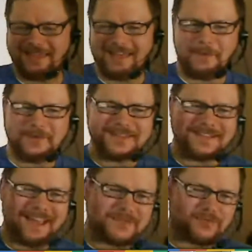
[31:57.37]
I would
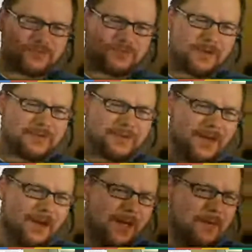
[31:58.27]
say it's roughly in
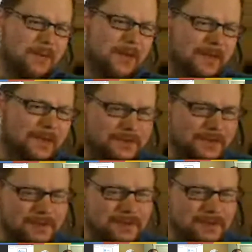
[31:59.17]
how I am about like size